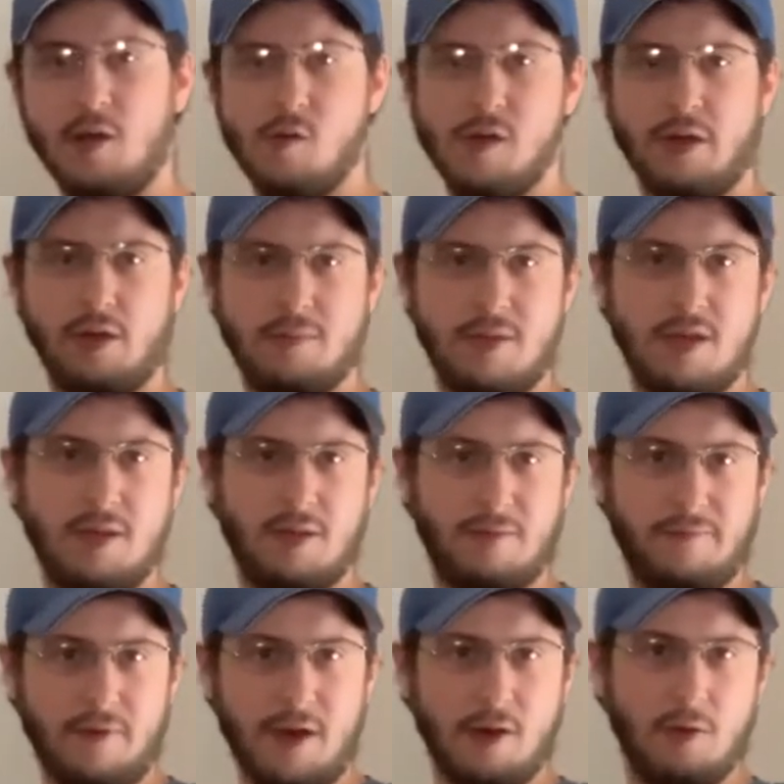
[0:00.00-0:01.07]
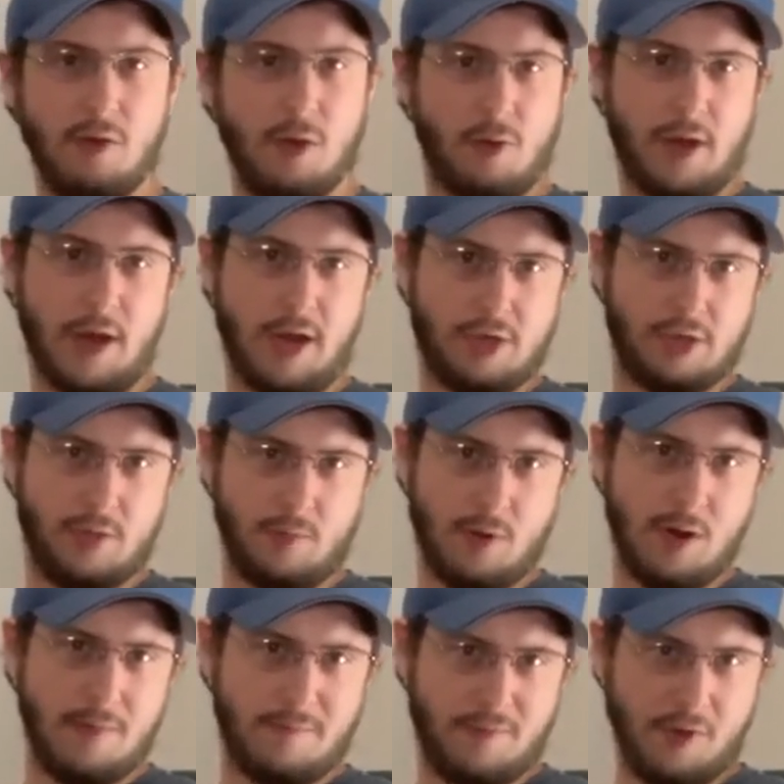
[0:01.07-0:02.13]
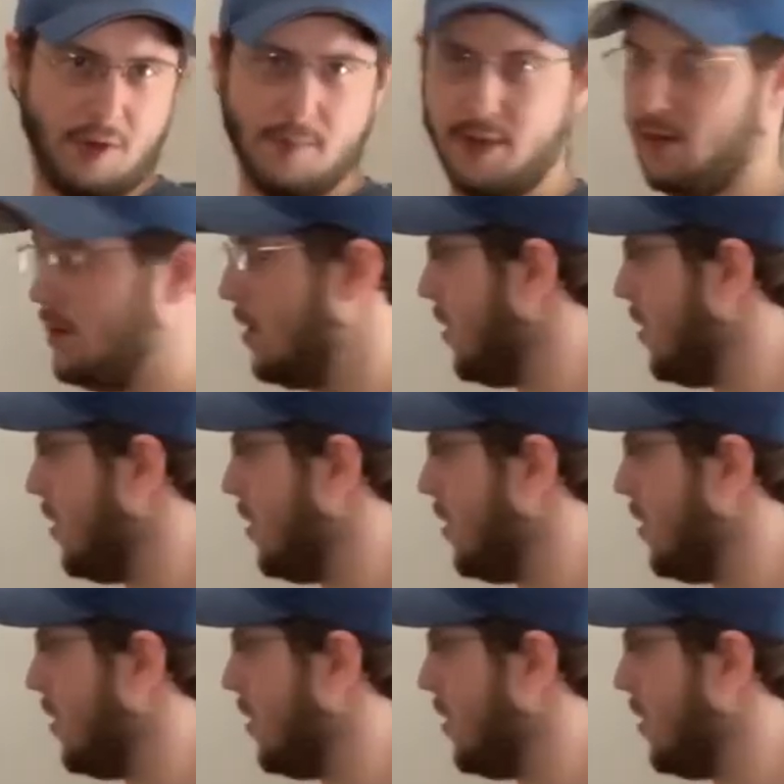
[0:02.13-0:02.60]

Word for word: going to be the final location where I'm filming,